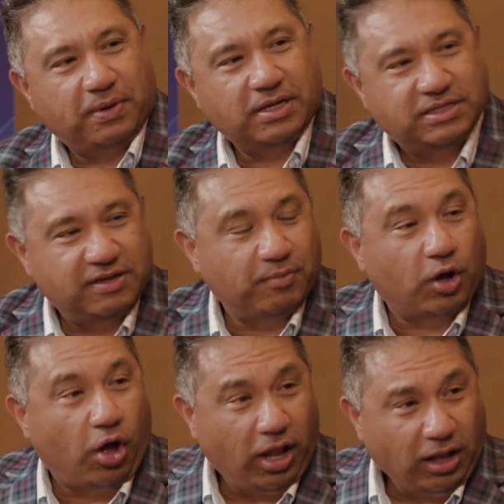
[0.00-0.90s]
uh, Steve
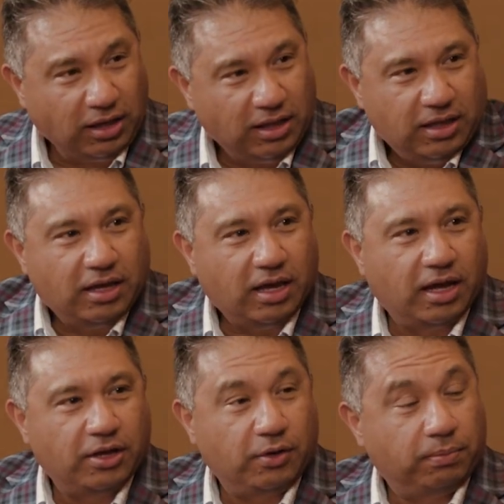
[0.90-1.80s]
McCall.
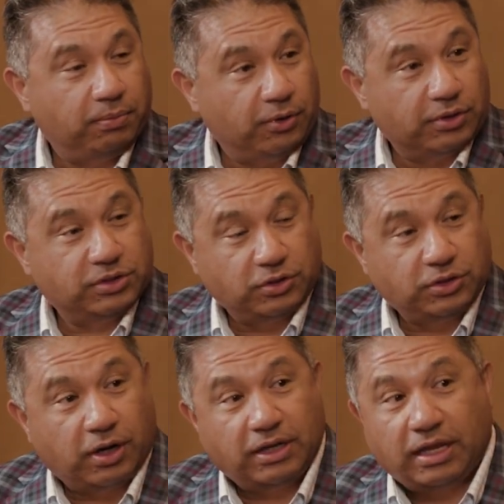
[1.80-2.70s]
Uh, you, are a
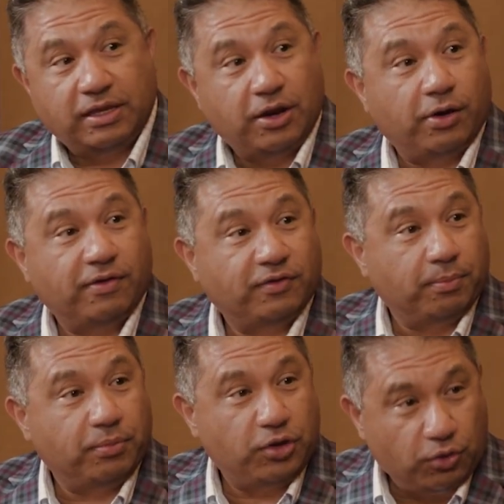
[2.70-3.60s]
solution architect in the area of
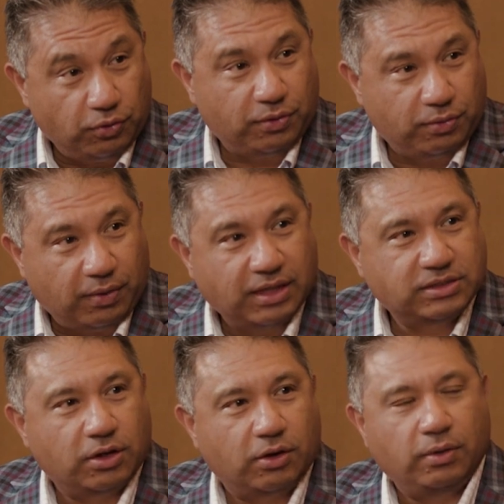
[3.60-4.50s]
compute, right?
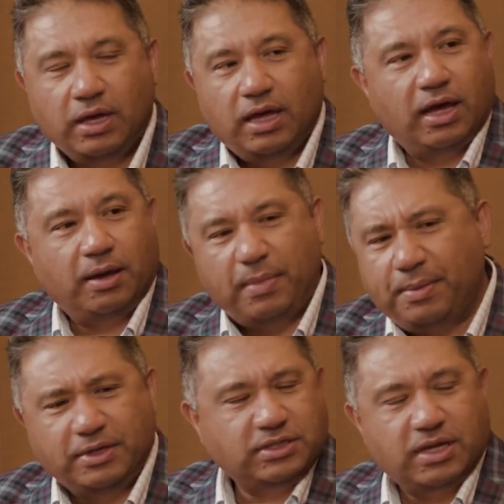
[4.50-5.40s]
So uh,
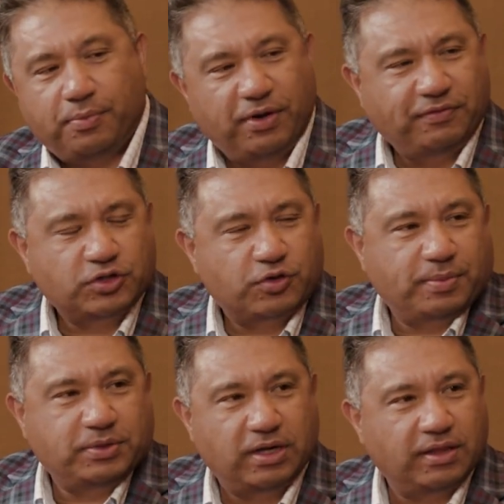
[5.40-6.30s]
maybe just a brief
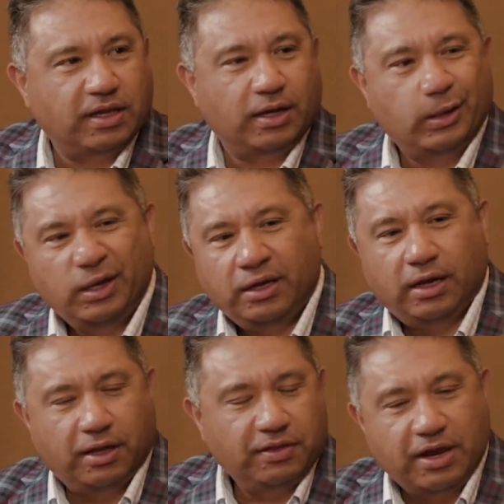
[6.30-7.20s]
description of the,
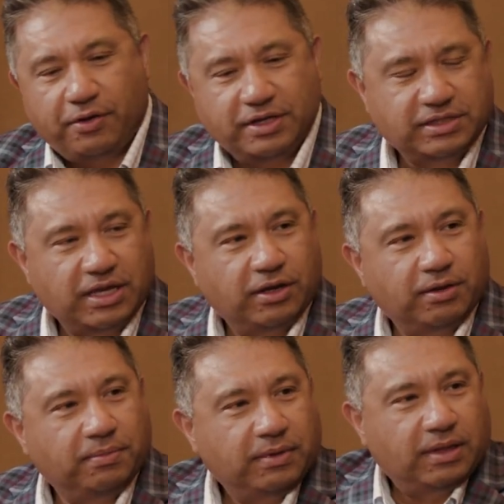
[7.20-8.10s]
uh, the areas that,
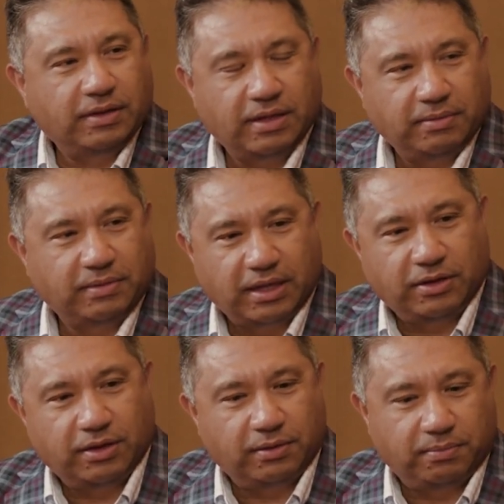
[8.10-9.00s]
you, uh, that,
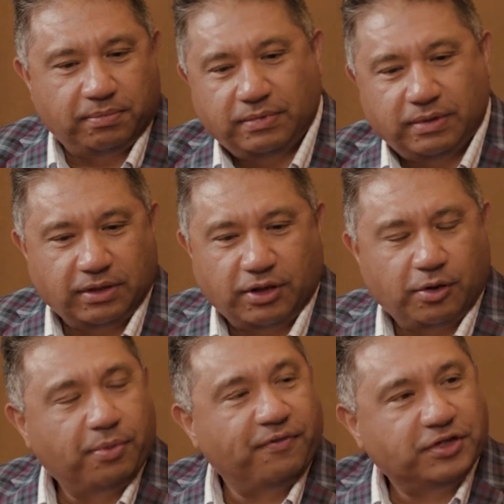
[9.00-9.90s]
you, that
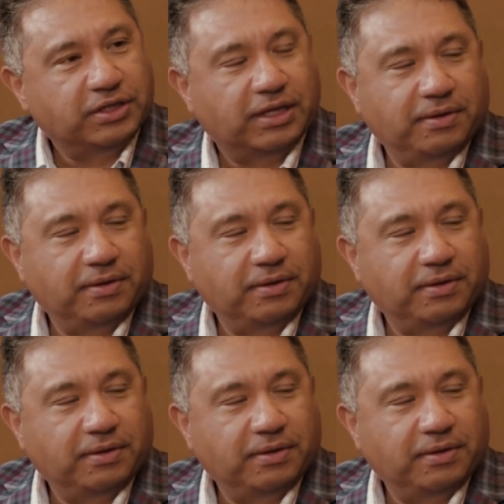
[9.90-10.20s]
you're proficient in.